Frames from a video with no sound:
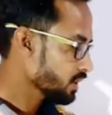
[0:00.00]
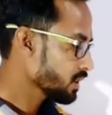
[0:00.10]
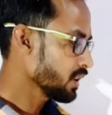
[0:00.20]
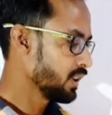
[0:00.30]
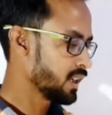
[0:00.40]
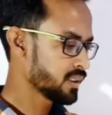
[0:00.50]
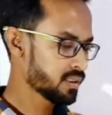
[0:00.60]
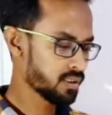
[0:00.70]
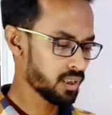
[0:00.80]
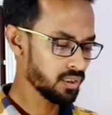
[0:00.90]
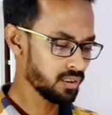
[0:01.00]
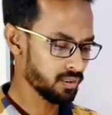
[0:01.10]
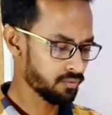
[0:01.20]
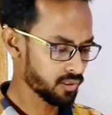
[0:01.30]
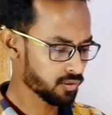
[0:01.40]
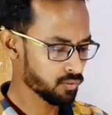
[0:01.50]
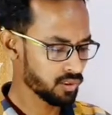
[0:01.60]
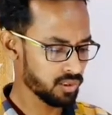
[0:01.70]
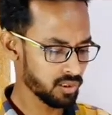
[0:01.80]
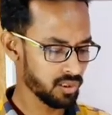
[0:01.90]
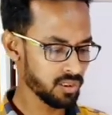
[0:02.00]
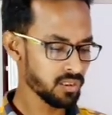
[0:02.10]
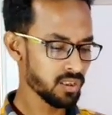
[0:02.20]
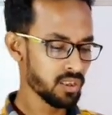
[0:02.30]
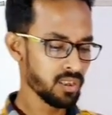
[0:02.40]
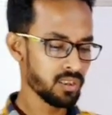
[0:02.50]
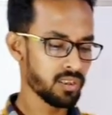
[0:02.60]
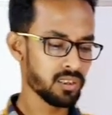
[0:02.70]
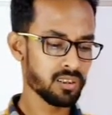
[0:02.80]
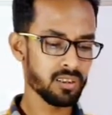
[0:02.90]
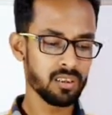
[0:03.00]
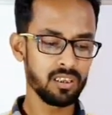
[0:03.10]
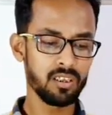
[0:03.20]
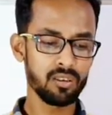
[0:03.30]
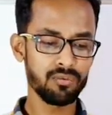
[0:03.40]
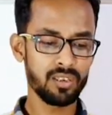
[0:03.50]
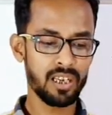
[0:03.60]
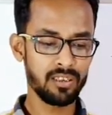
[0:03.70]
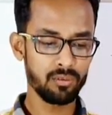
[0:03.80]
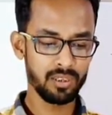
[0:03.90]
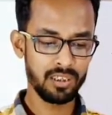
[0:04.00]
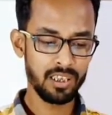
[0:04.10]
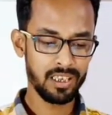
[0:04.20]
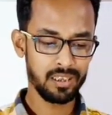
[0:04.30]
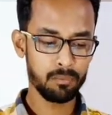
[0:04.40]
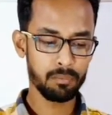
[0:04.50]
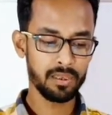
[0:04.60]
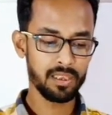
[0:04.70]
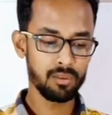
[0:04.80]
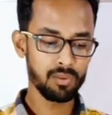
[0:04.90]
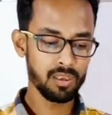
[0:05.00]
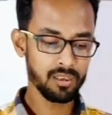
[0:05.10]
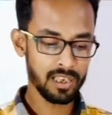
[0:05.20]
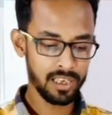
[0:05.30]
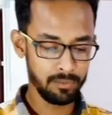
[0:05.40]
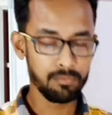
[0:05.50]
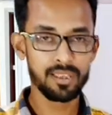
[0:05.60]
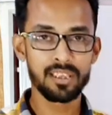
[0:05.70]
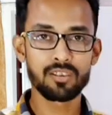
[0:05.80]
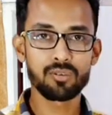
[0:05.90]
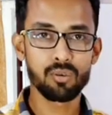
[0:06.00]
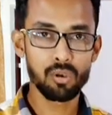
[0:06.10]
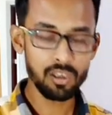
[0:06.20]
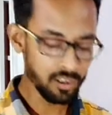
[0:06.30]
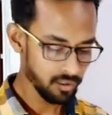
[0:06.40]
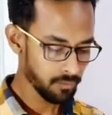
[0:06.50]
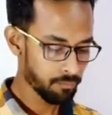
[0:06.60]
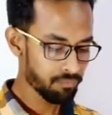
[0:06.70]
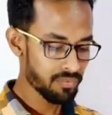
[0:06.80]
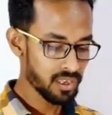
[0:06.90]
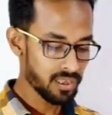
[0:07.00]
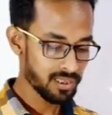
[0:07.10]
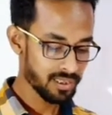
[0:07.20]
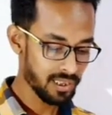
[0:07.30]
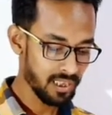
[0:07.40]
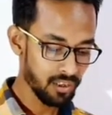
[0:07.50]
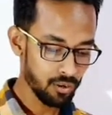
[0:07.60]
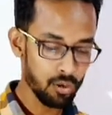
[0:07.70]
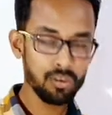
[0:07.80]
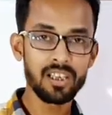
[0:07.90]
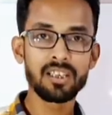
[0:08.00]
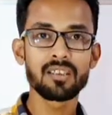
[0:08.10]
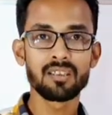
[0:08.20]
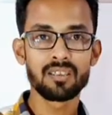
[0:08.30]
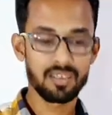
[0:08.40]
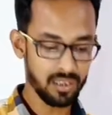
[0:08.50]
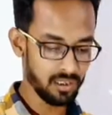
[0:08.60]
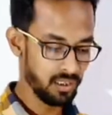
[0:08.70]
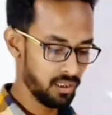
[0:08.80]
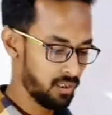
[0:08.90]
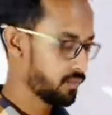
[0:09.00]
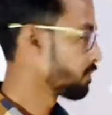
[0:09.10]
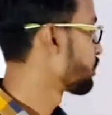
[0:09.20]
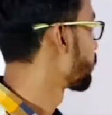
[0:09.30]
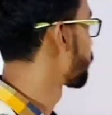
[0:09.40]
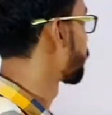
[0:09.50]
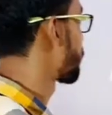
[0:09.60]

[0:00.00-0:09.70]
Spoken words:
let's start. The first question is, the study of language at a particular time is called synchronic study. The